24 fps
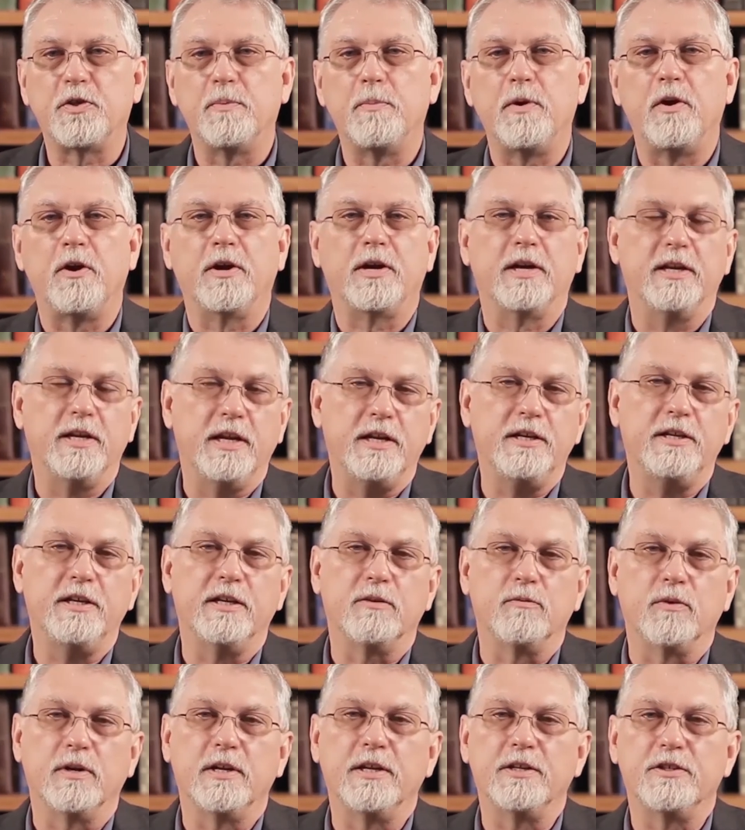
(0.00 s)
North American
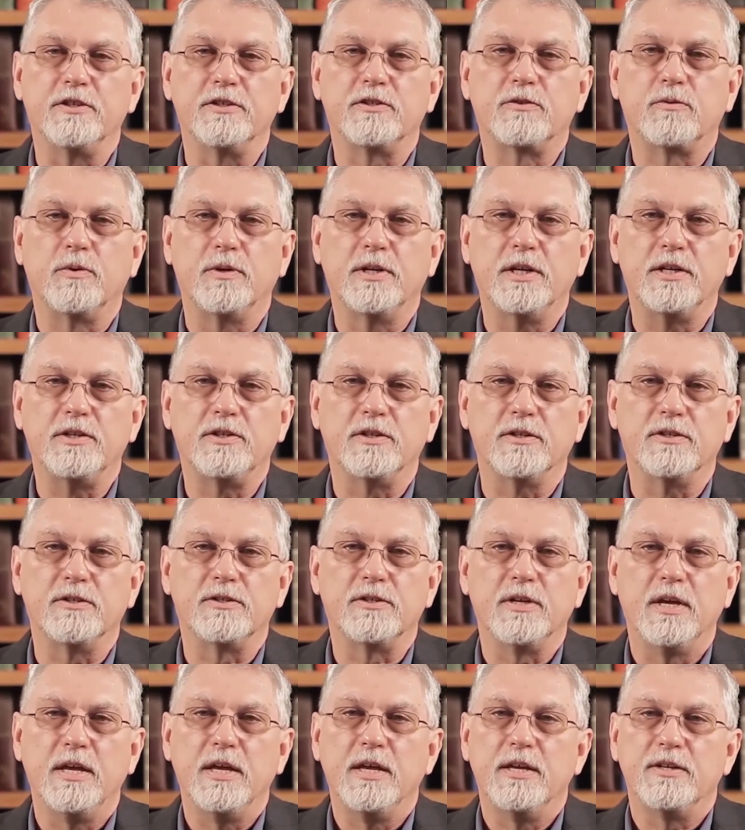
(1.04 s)
Indian religious
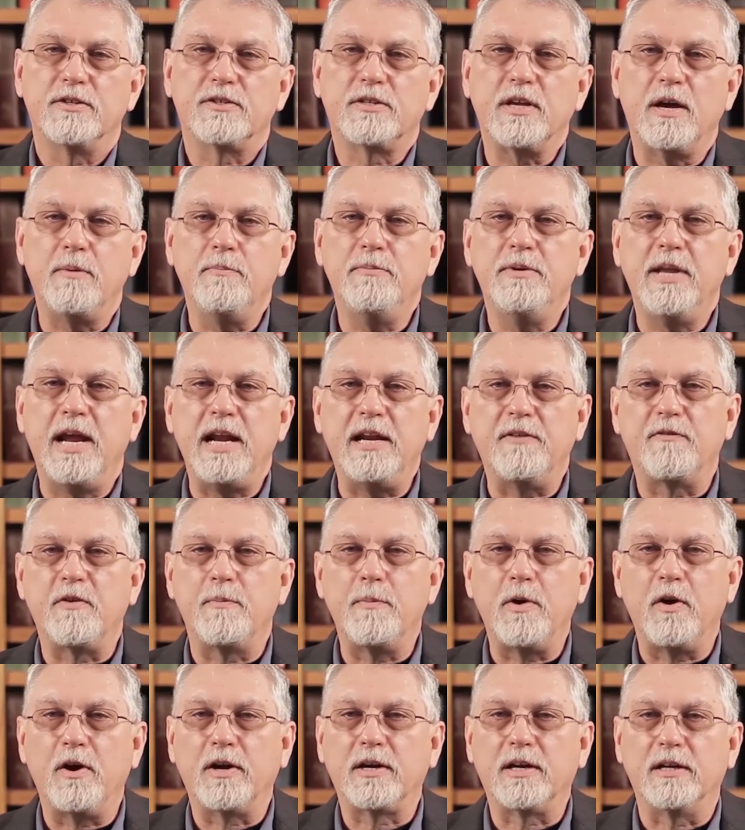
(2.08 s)
traditions, some
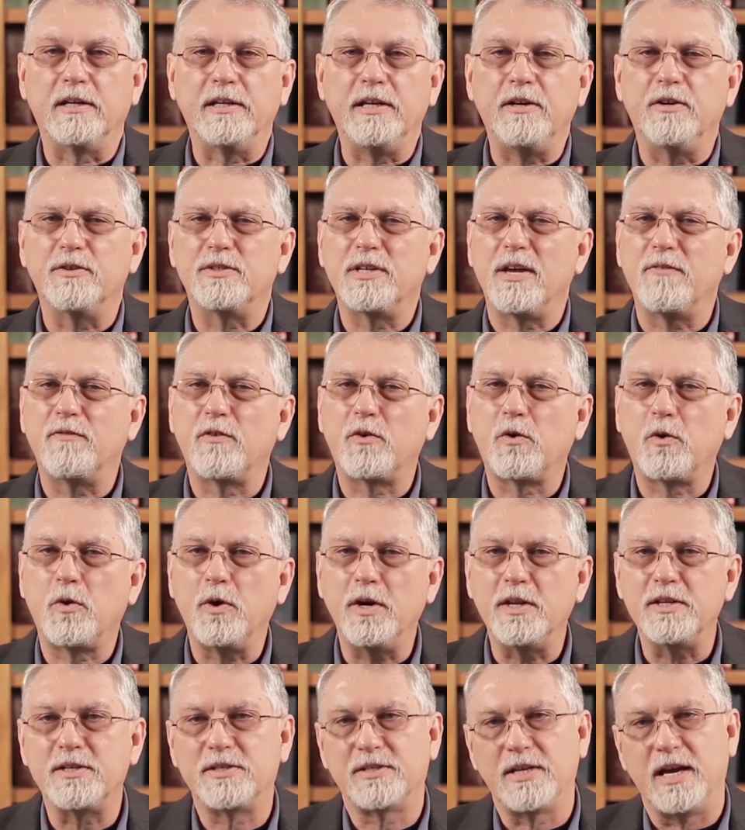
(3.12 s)
Native American leaders have
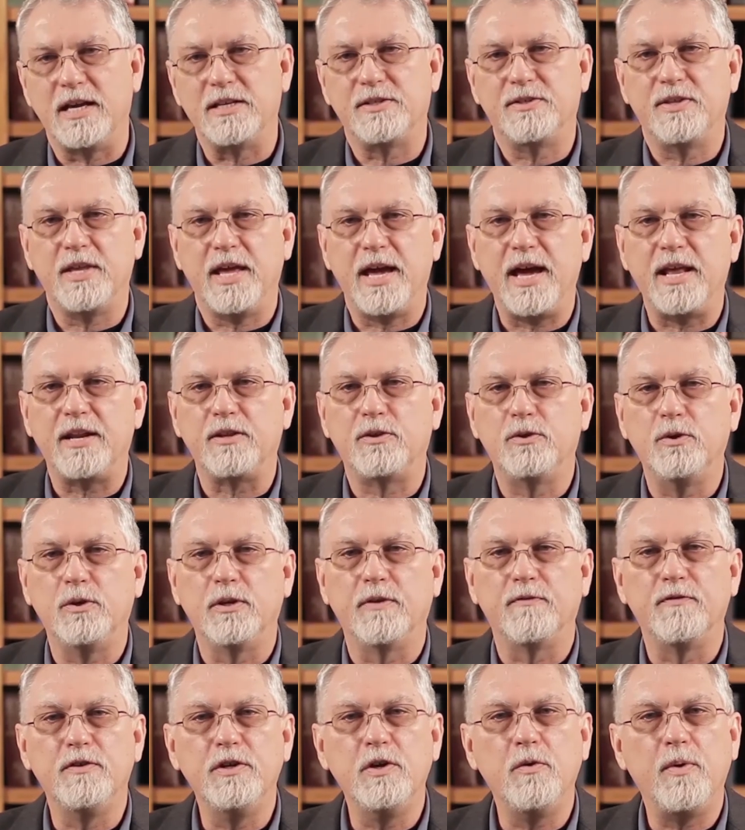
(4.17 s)
criticized the
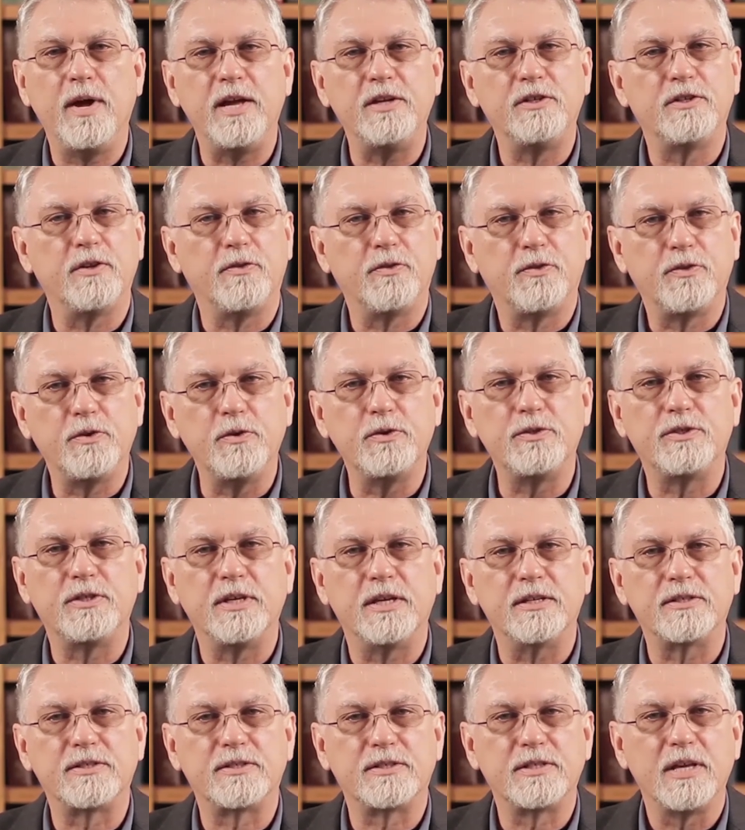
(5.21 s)
attitude of New Age
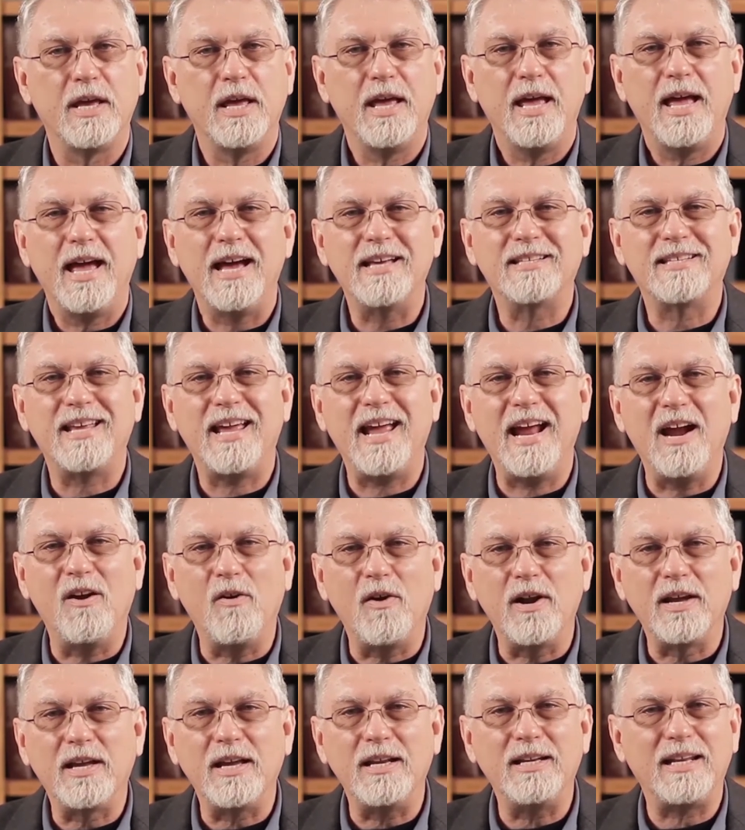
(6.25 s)
enthusiasts as
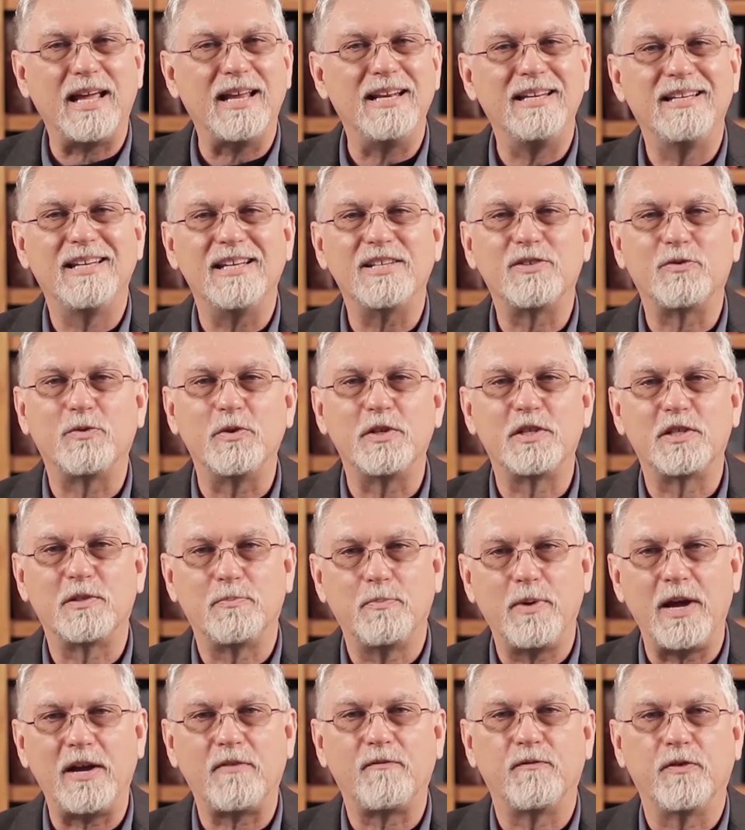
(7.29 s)
arrogant and
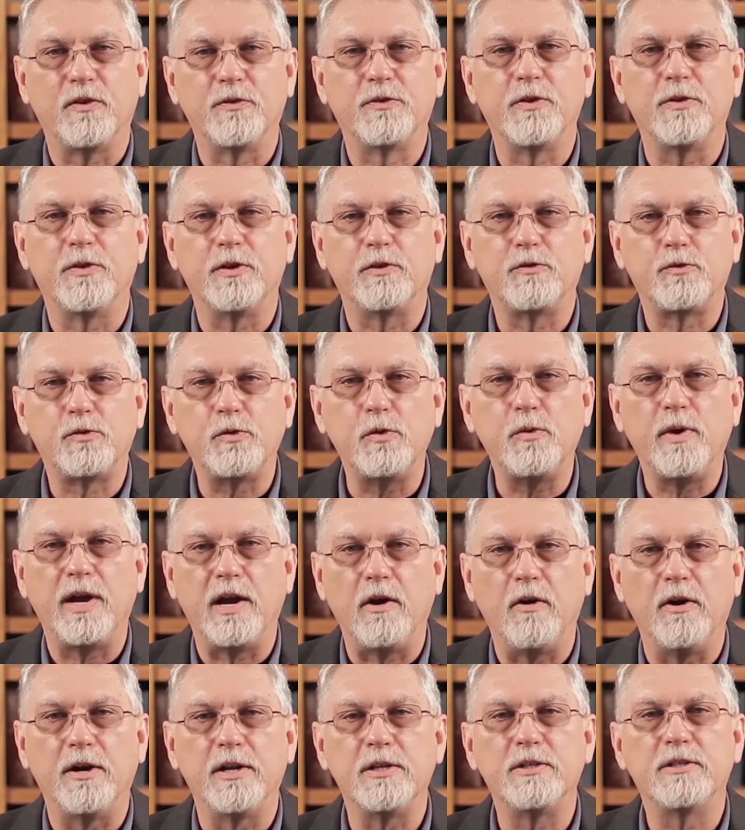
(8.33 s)
disrespectful to the
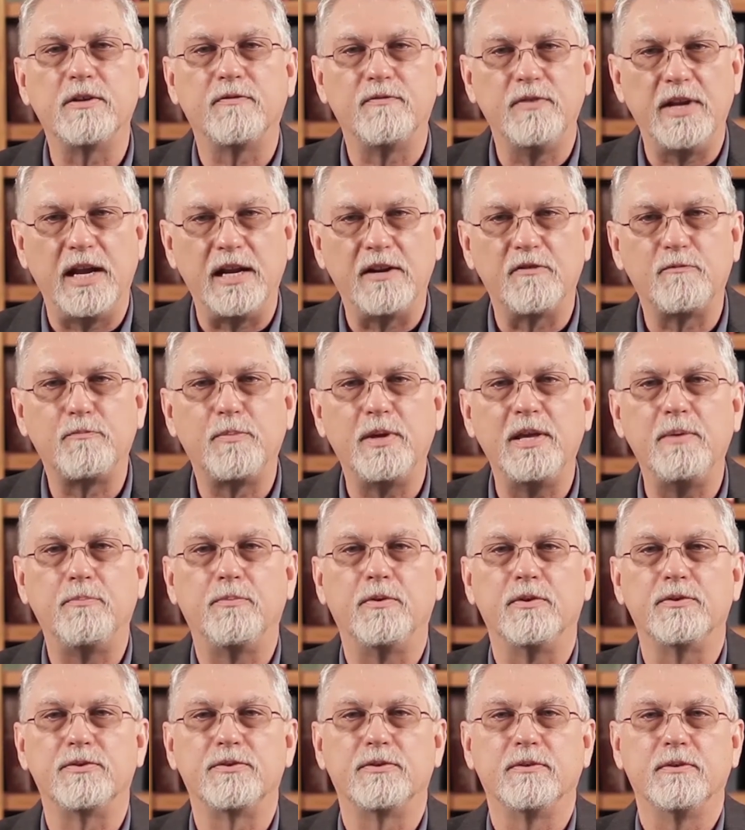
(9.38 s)
true heritage of Native
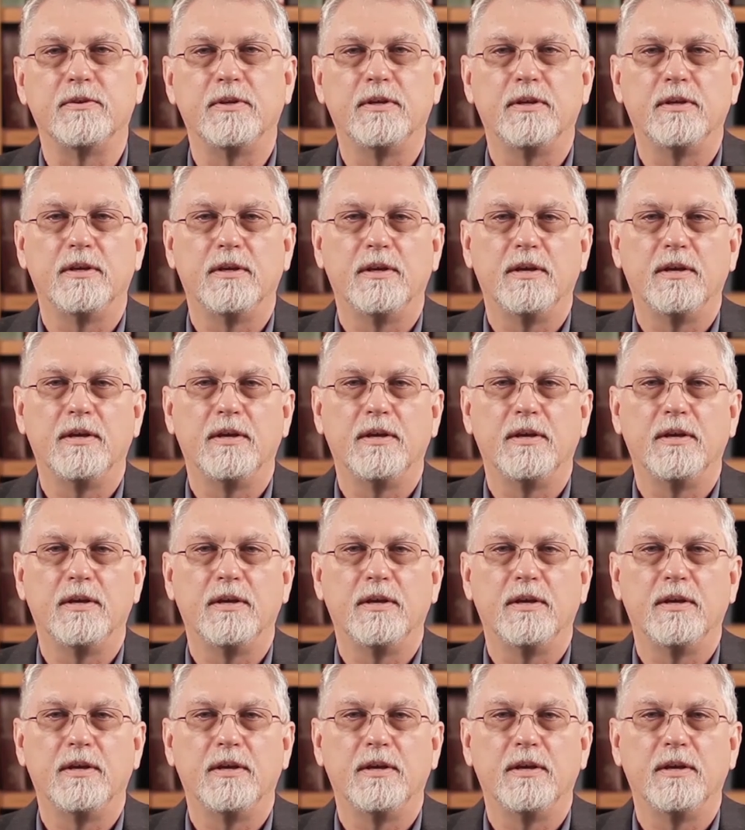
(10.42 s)
peoples.